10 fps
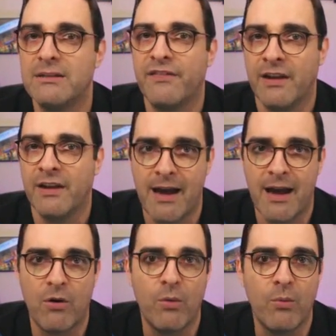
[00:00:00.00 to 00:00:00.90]
to figure
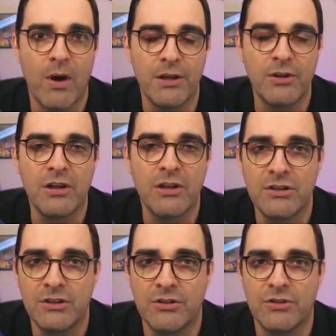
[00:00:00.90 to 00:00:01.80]
out what you can
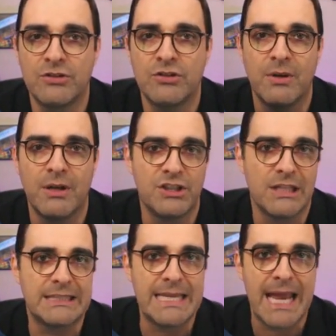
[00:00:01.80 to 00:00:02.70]
do to
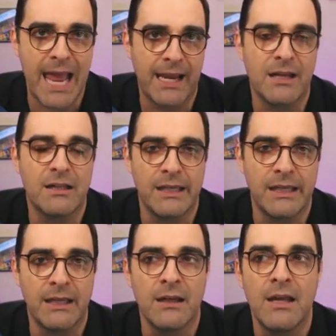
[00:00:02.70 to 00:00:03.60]
adjust the
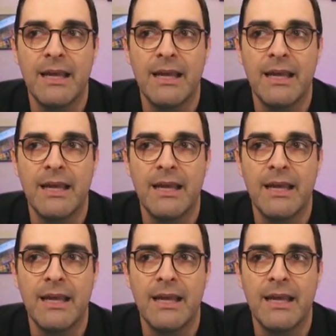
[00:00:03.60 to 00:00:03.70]
angling,